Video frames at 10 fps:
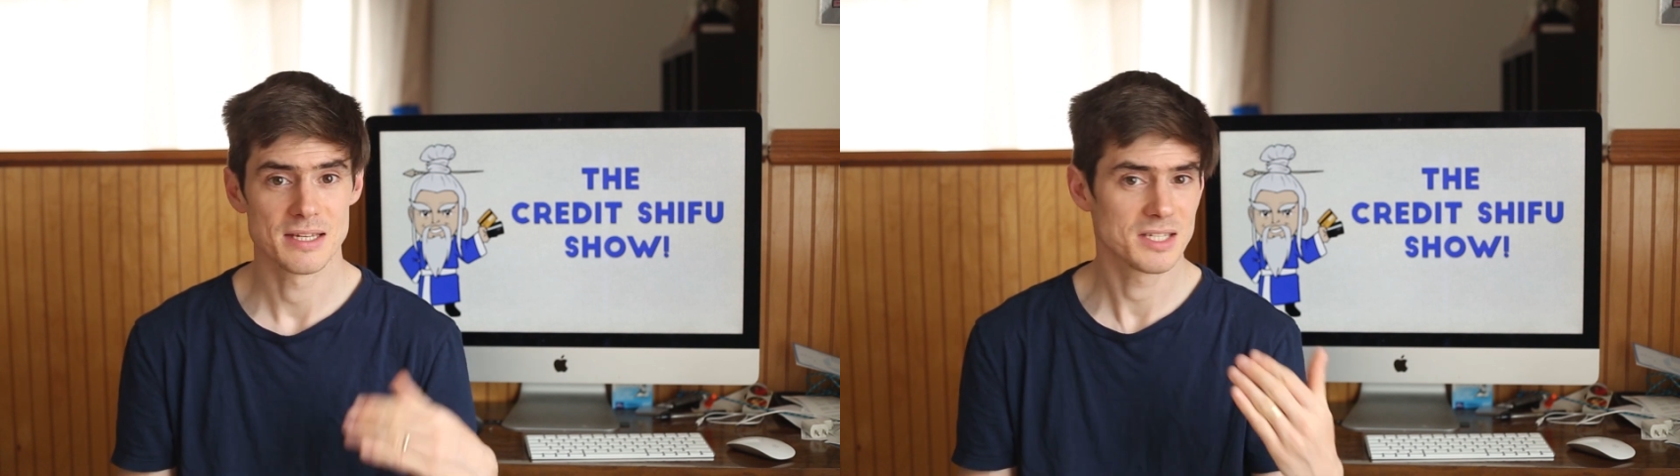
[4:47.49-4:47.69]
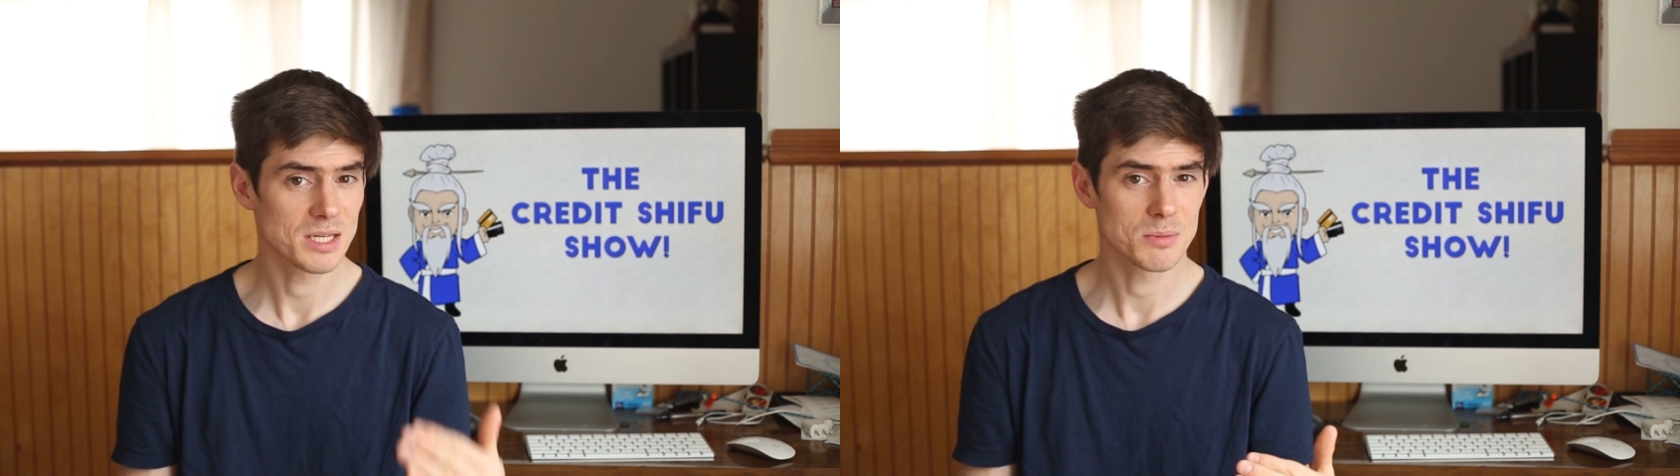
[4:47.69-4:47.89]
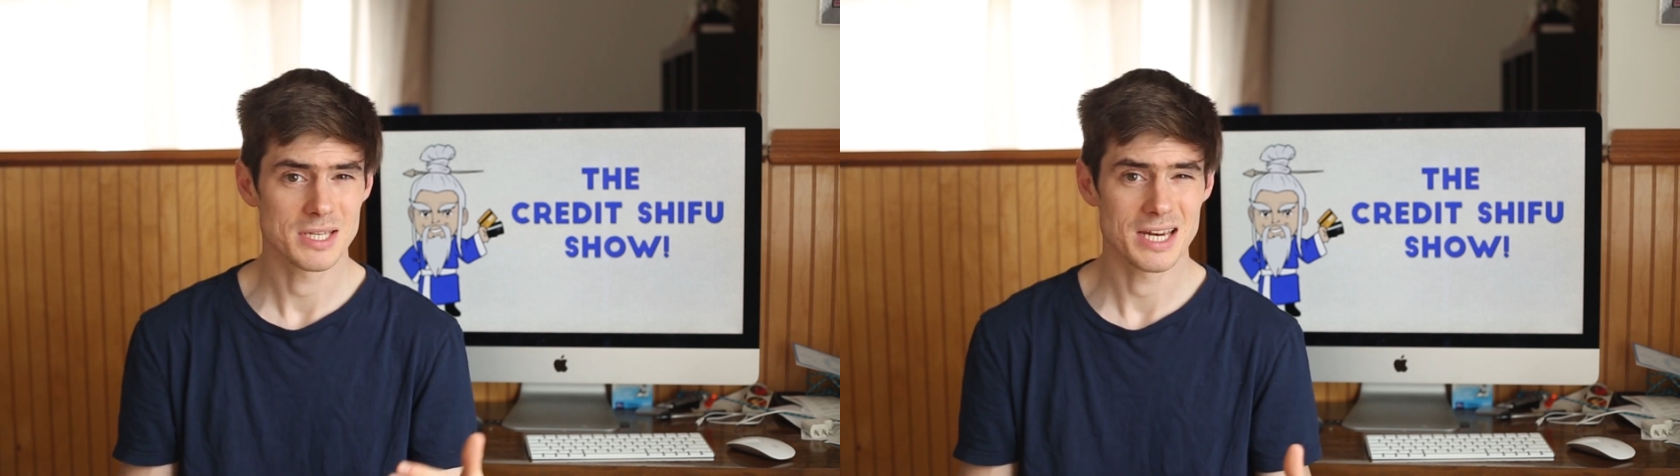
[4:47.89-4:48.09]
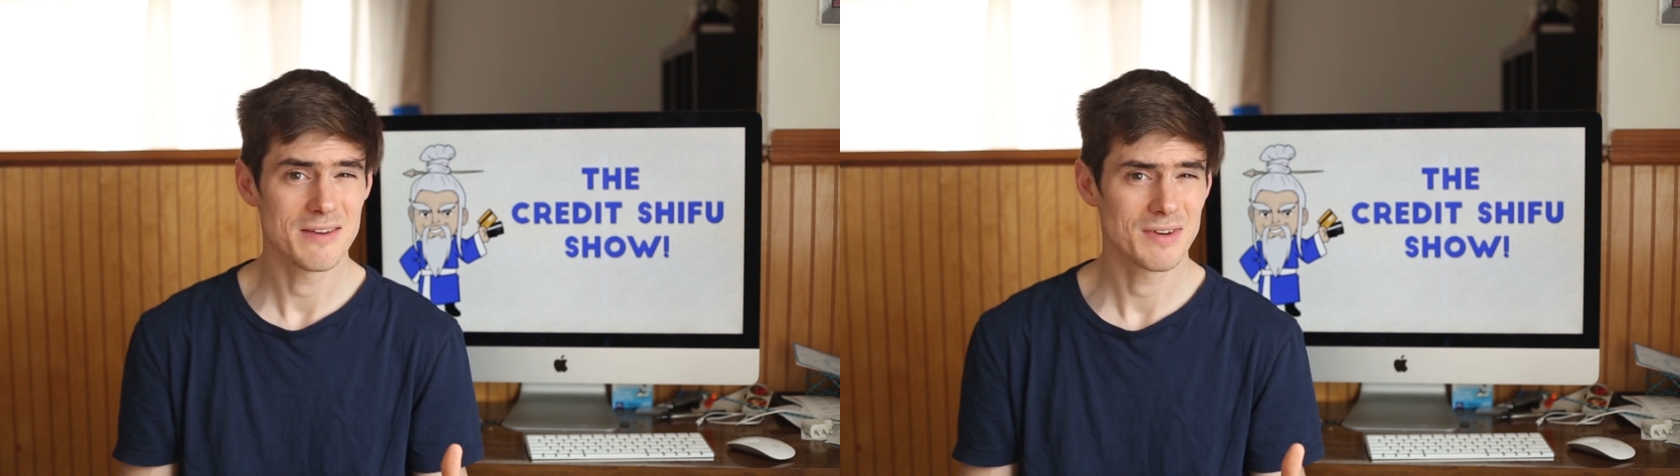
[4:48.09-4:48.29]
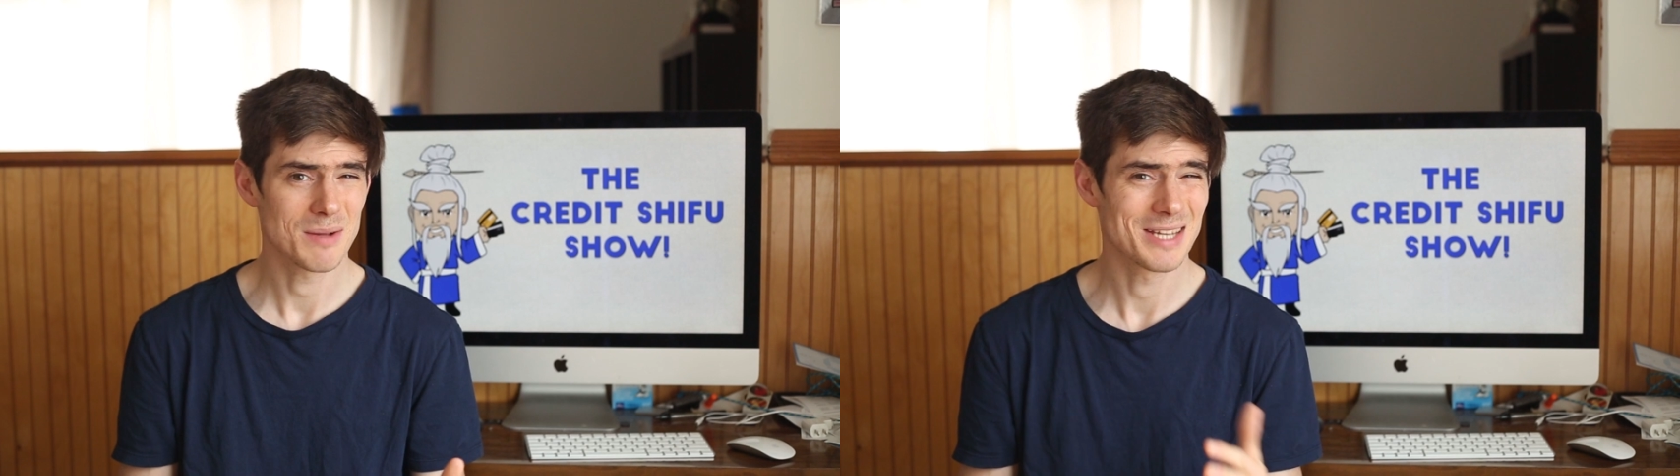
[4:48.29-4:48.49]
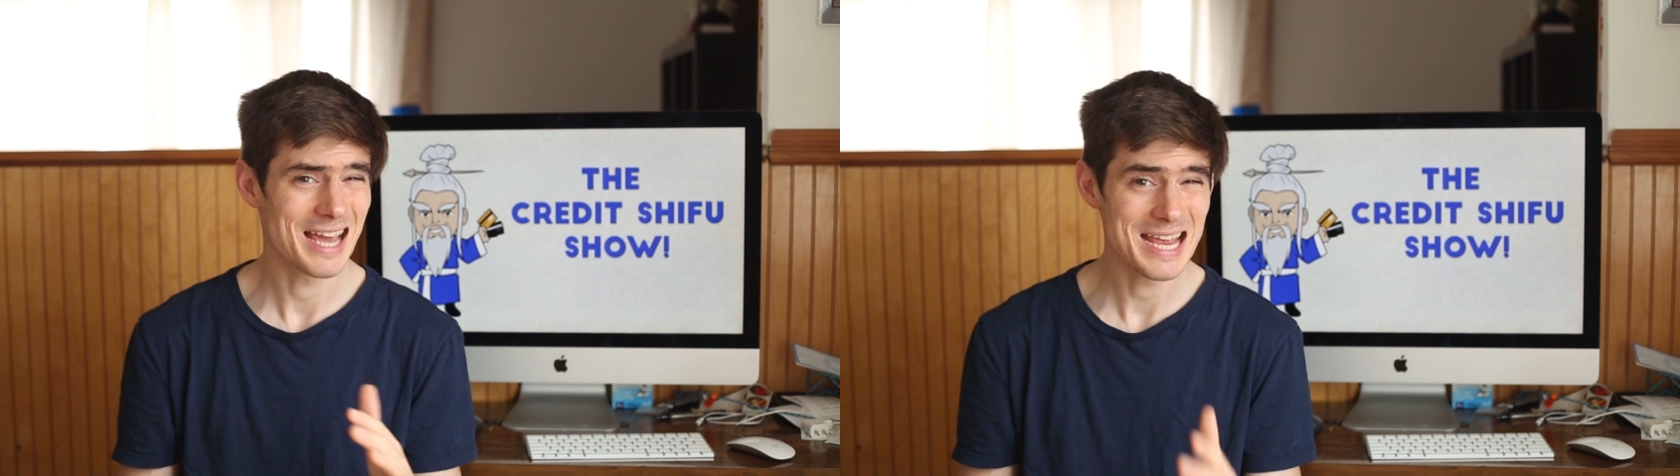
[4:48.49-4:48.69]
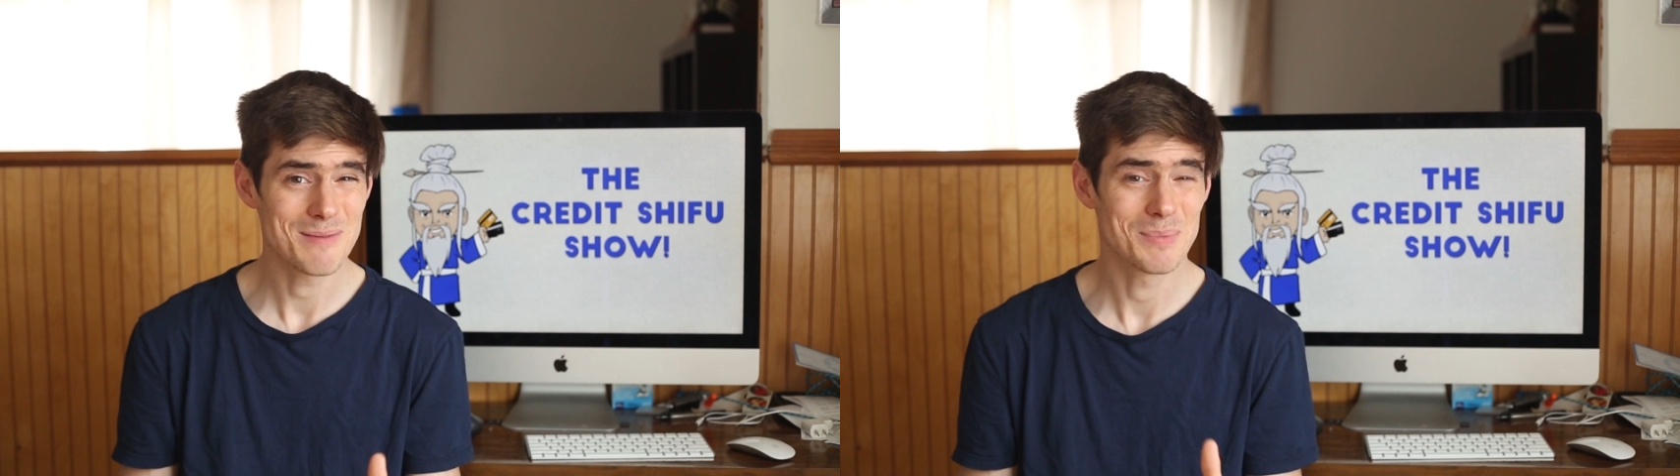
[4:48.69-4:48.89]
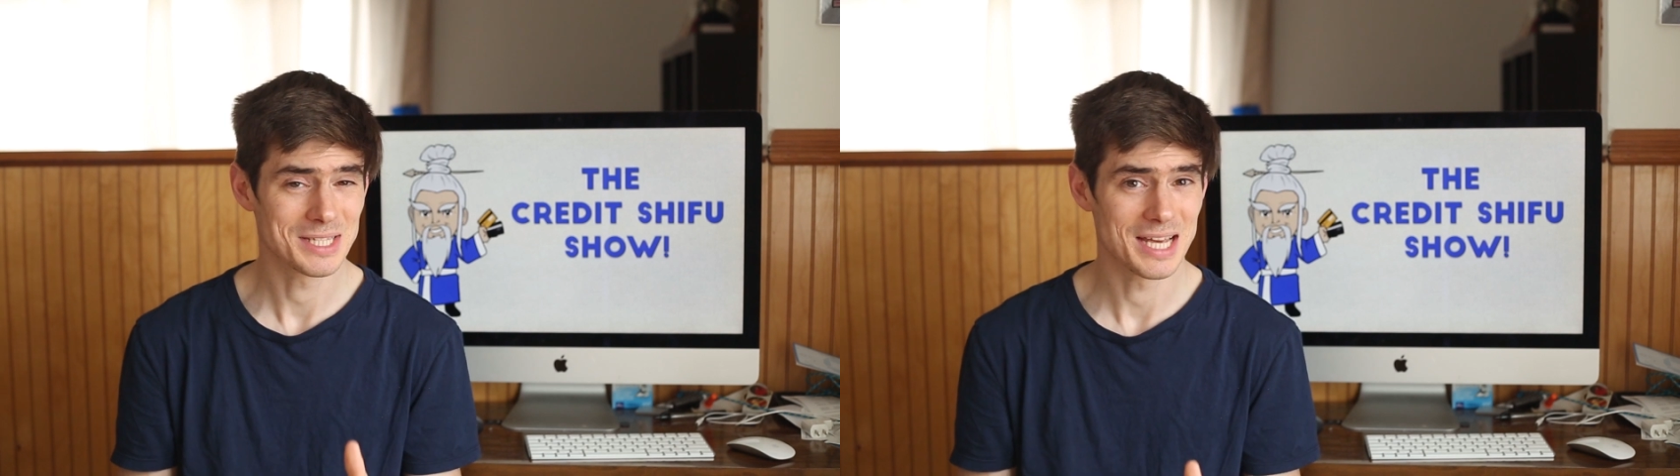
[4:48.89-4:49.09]
6%, even up to
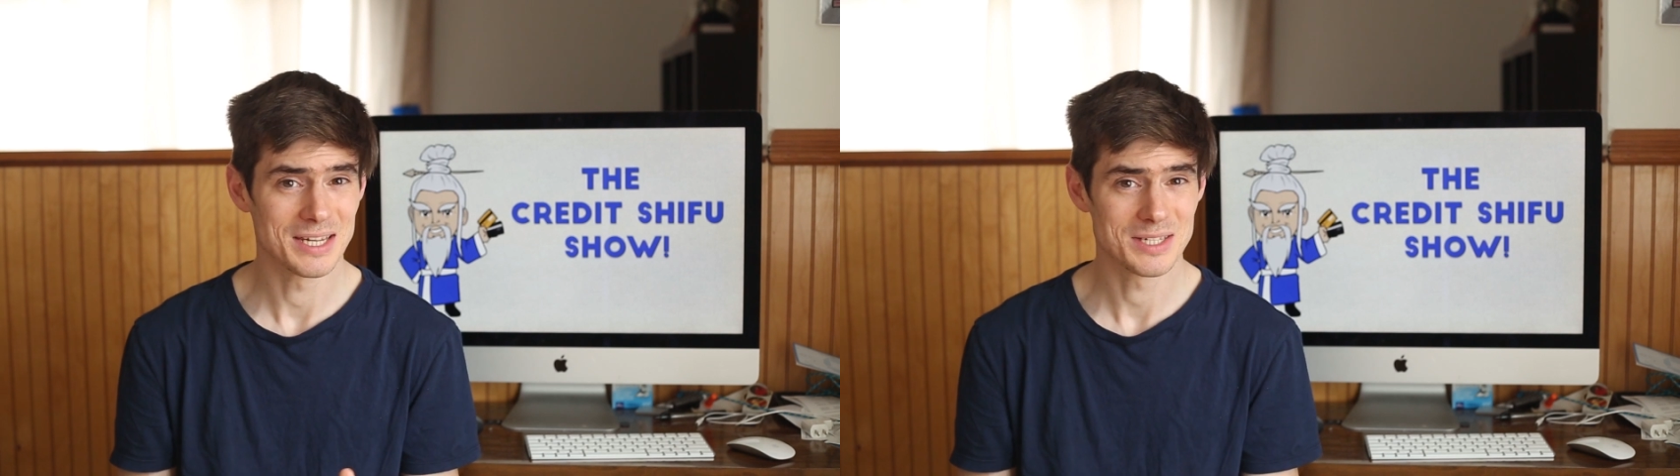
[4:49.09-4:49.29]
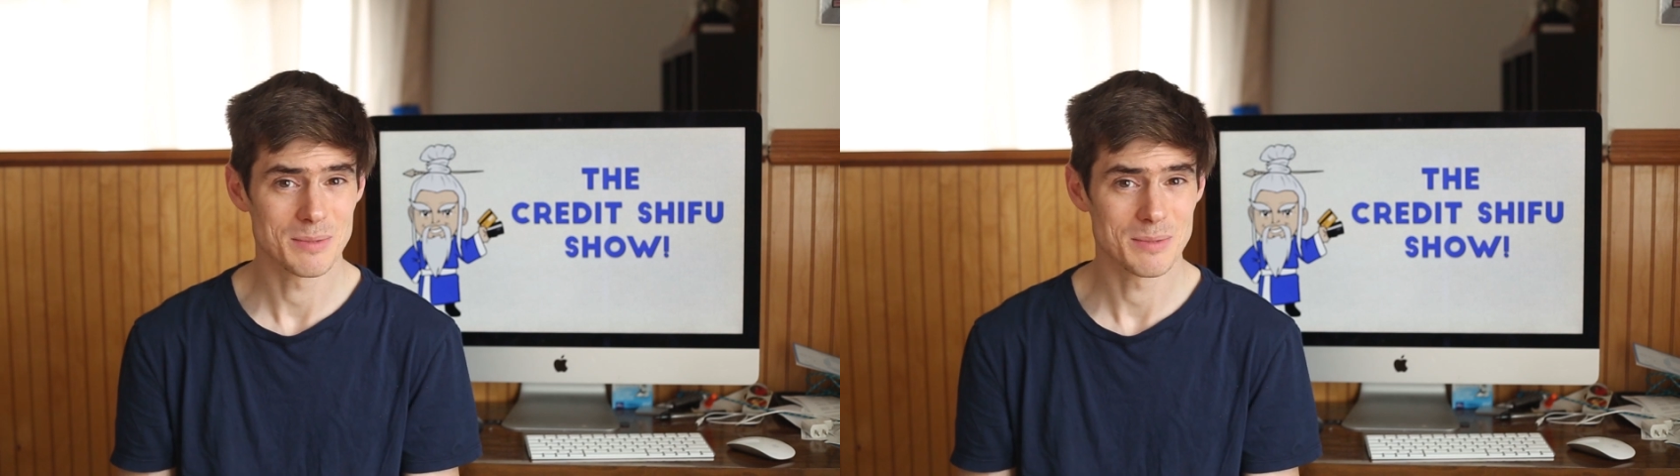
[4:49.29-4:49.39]
8%,